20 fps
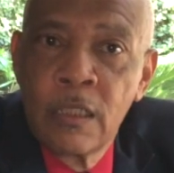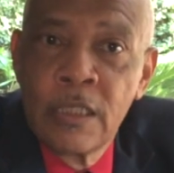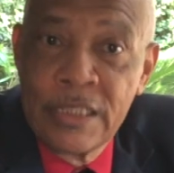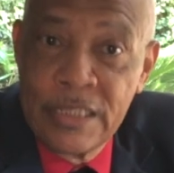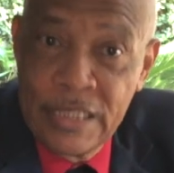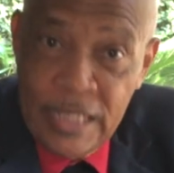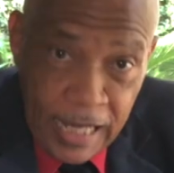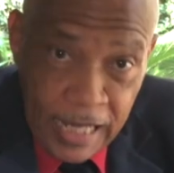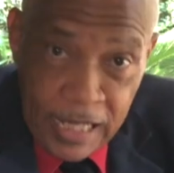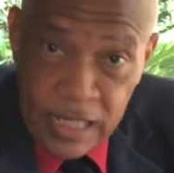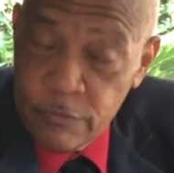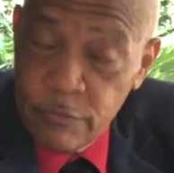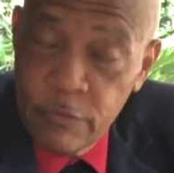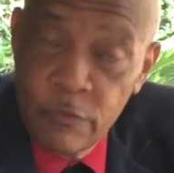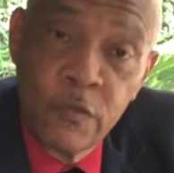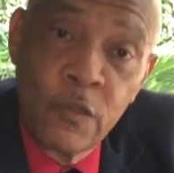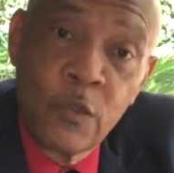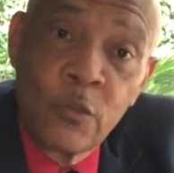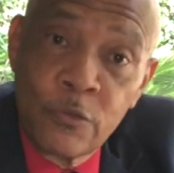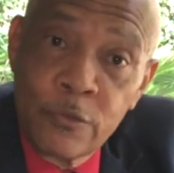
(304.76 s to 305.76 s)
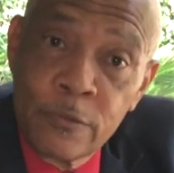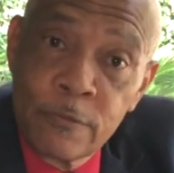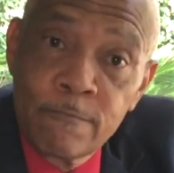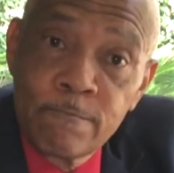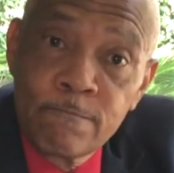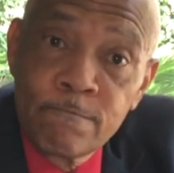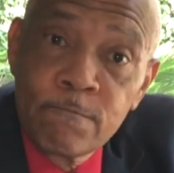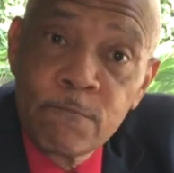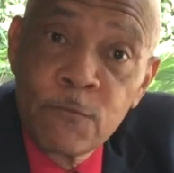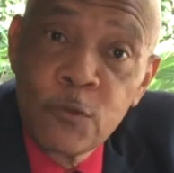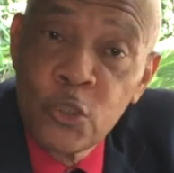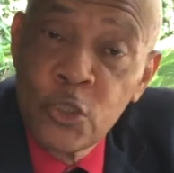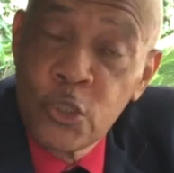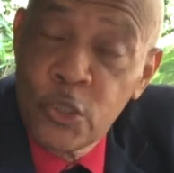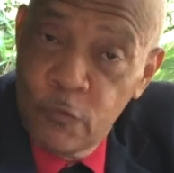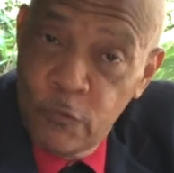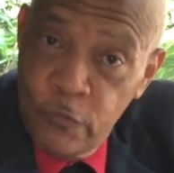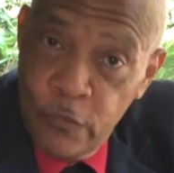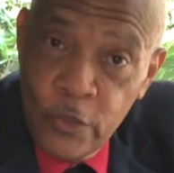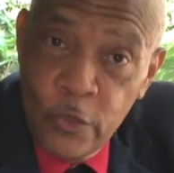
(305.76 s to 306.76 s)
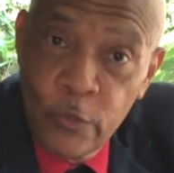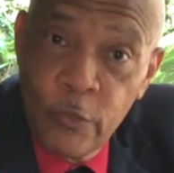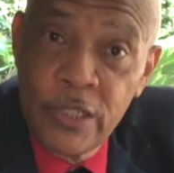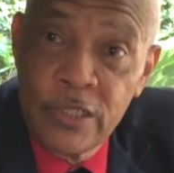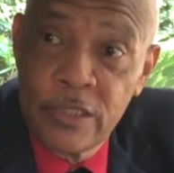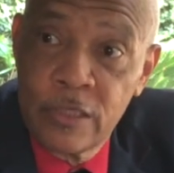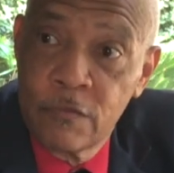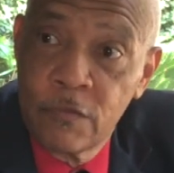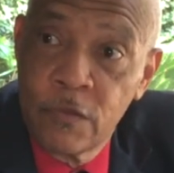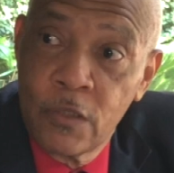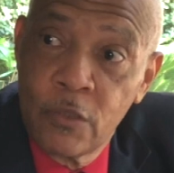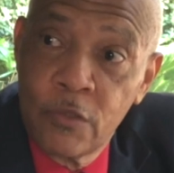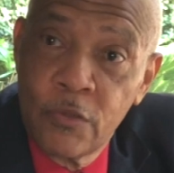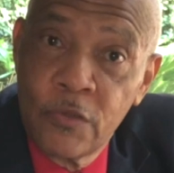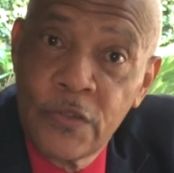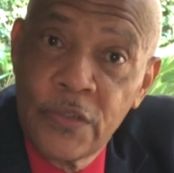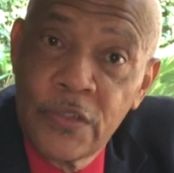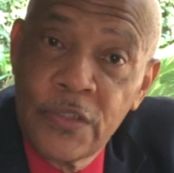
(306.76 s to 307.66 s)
died for voting. for the right to vote.